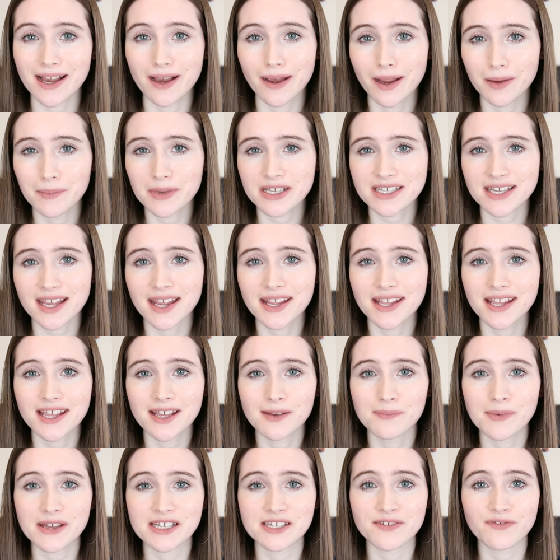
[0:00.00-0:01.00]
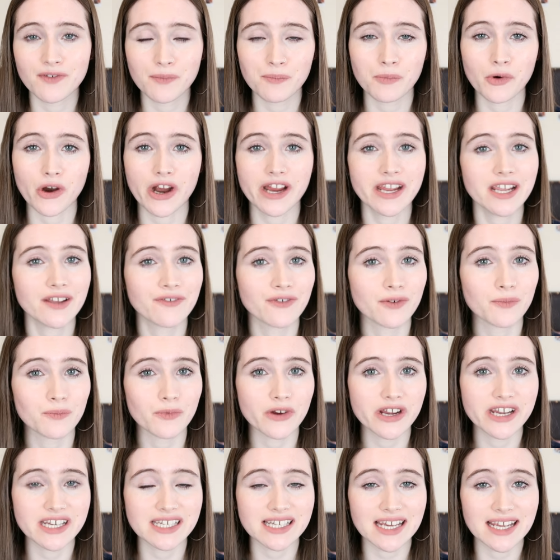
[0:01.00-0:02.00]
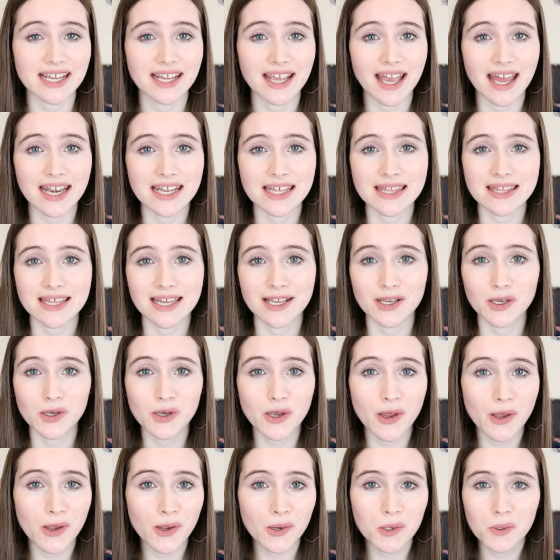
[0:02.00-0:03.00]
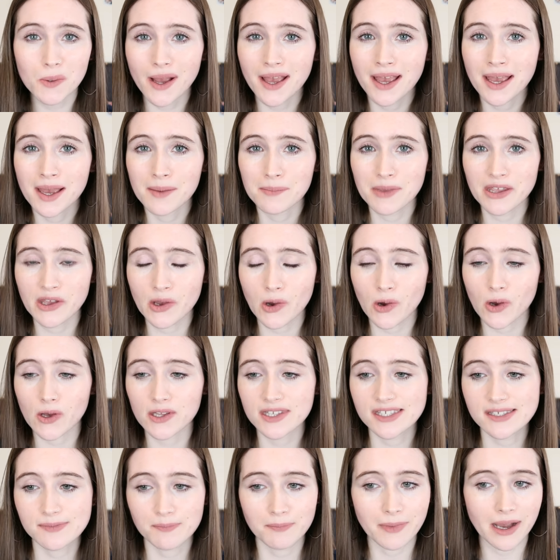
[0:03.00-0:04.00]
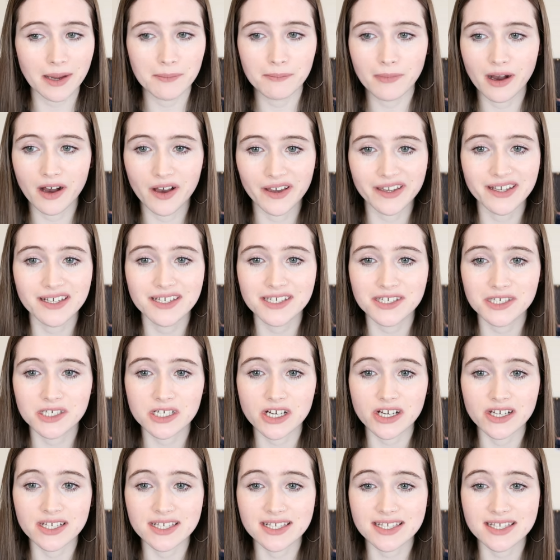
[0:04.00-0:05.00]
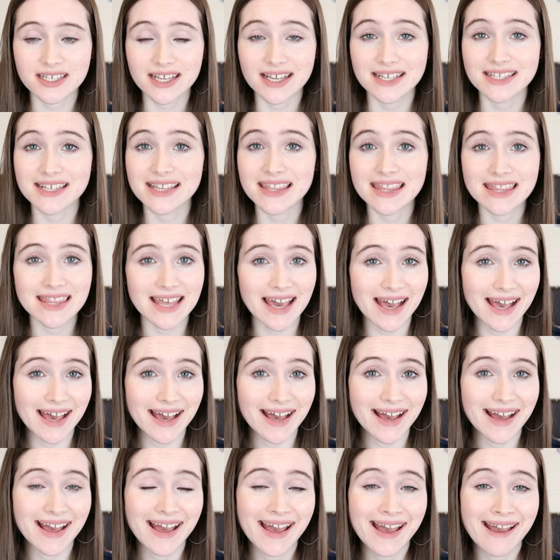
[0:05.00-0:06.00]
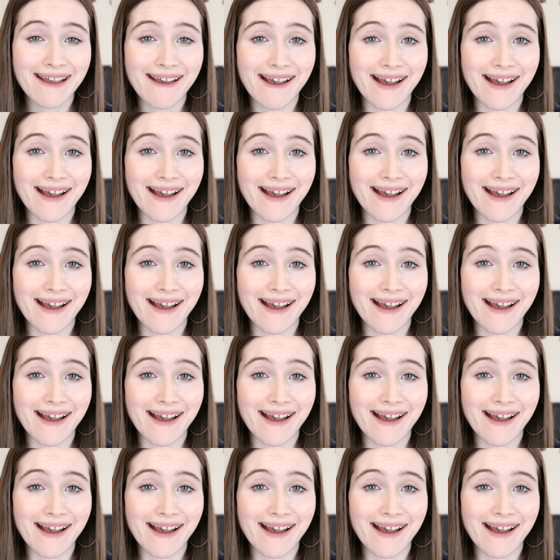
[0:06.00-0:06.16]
I'm taking a bit of a break from reading anything new because my mind just isn't there